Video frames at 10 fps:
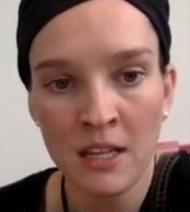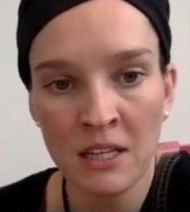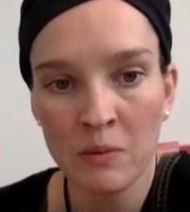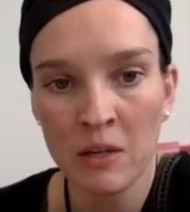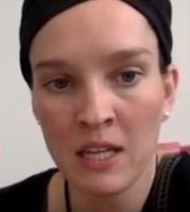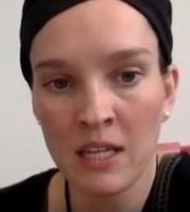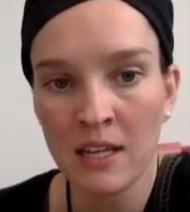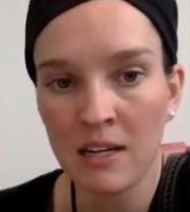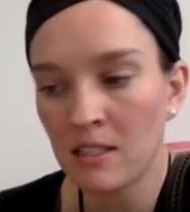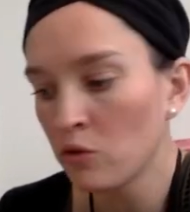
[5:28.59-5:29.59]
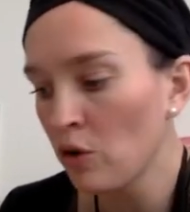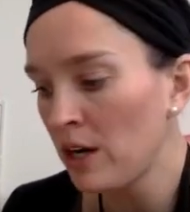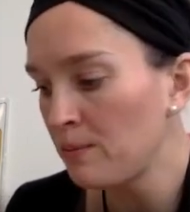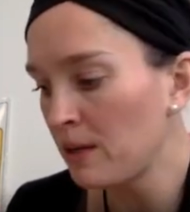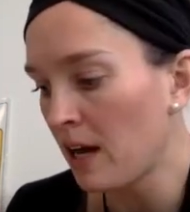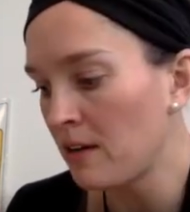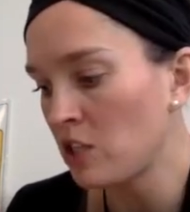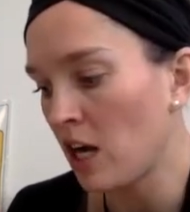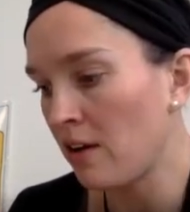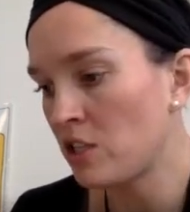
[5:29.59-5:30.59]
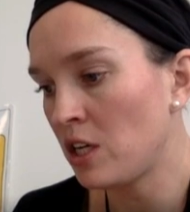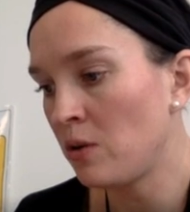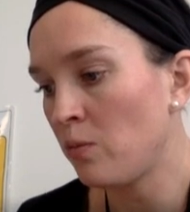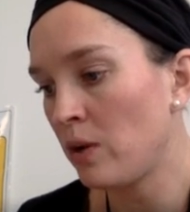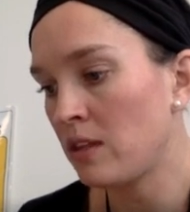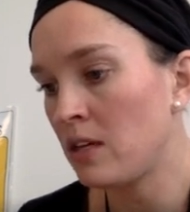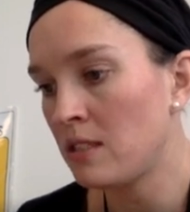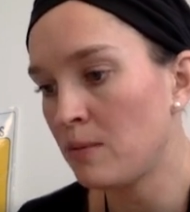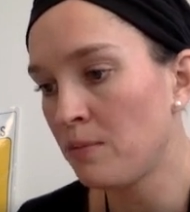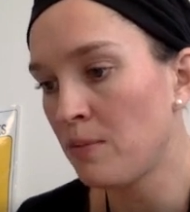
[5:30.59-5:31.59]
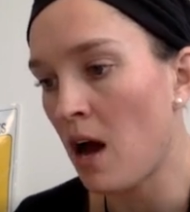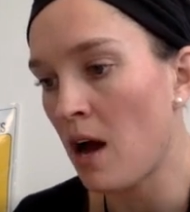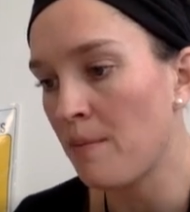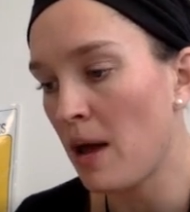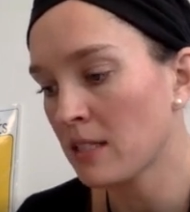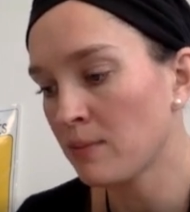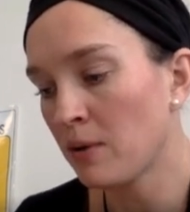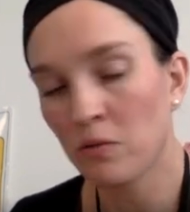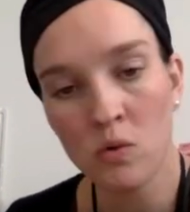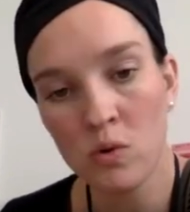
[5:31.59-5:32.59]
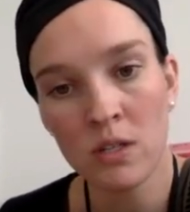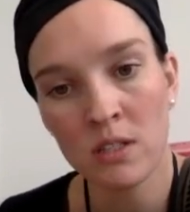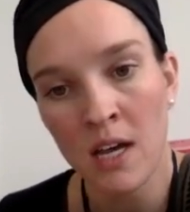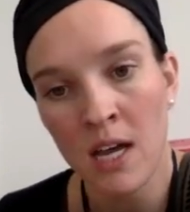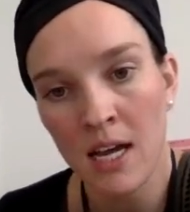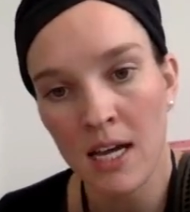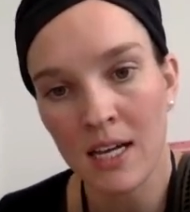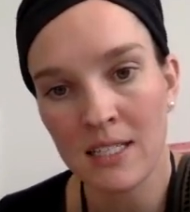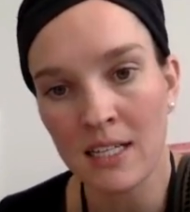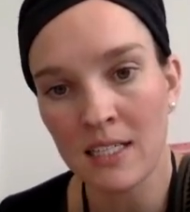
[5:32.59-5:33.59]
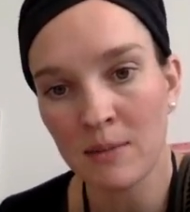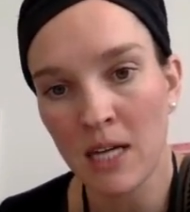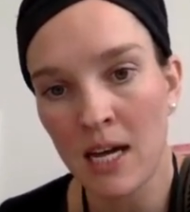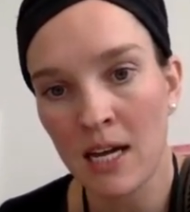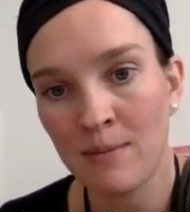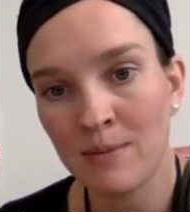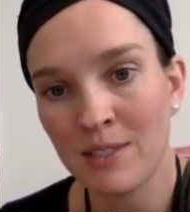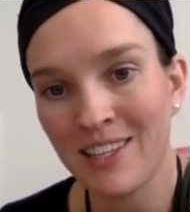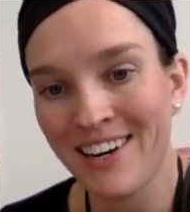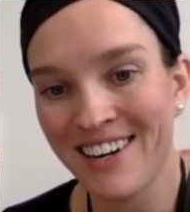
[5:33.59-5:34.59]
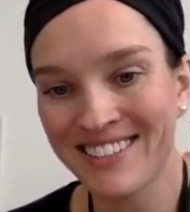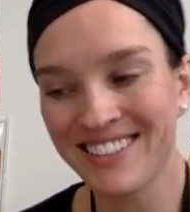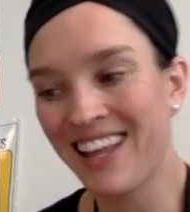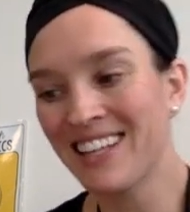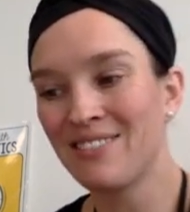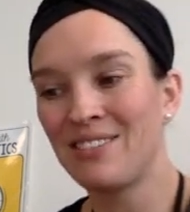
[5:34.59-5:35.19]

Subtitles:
That's one thing that is great but kind of challenging with these exponent rules, is that sometimes there's lots of